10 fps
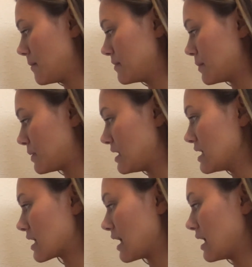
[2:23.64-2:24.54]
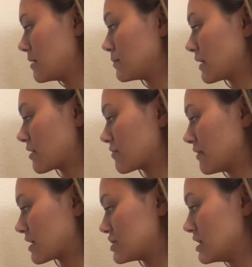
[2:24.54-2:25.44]
the peak in plantar
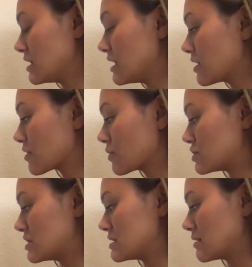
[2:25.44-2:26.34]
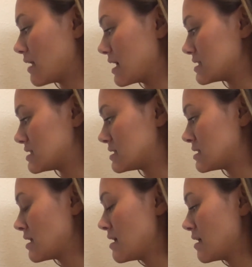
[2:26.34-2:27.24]
flexion here, which is less
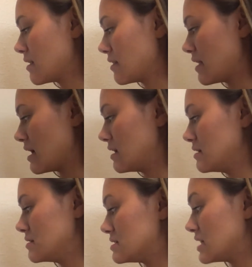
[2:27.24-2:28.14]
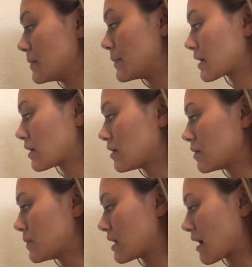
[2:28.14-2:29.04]
than
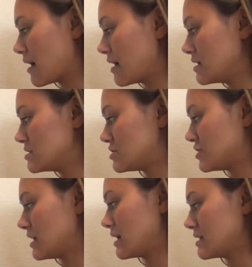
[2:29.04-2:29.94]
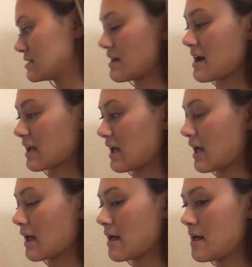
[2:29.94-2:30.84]
typical because she is
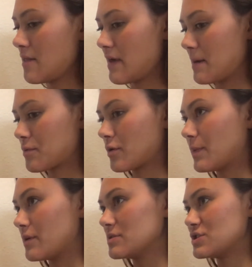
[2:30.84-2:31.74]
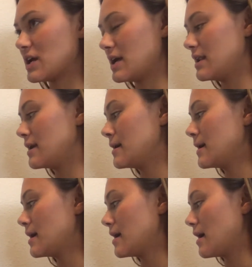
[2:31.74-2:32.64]
lacking that propulsion
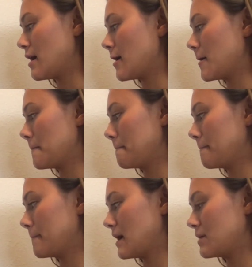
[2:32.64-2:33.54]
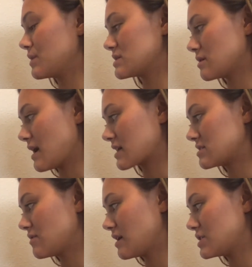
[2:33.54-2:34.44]
and muscle
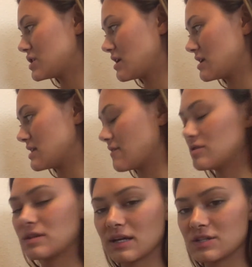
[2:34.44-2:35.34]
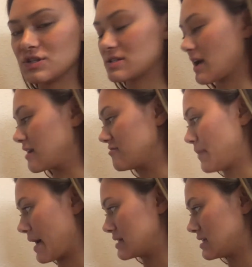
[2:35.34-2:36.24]
activation, as everything is just kind of
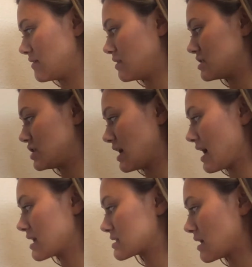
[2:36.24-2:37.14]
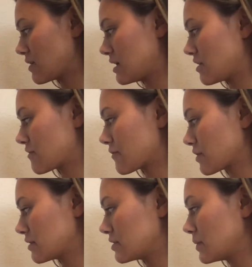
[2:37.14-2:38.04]
passive. And then she hangs out here for
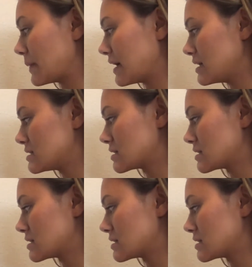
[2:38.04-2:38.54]
a little bit.